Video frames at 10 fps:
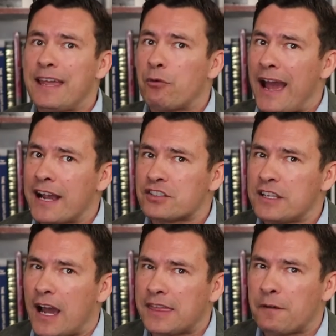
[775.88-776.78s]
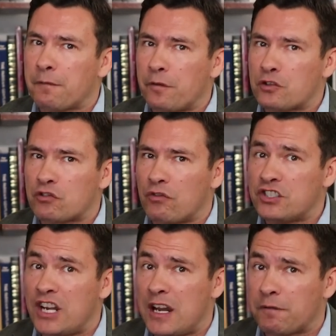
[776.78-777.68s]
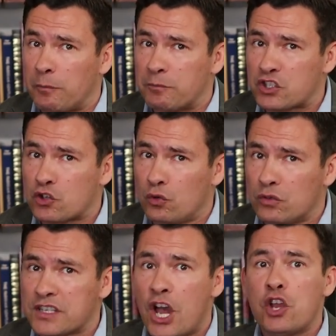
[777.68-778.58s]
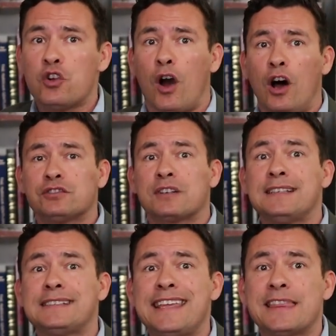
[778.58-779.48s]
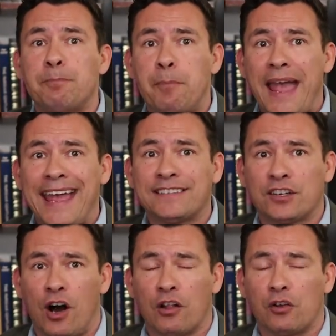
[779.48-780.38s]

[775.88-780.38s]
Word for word: They were actually, I think, first originated from schools. You're also going to see the band collar,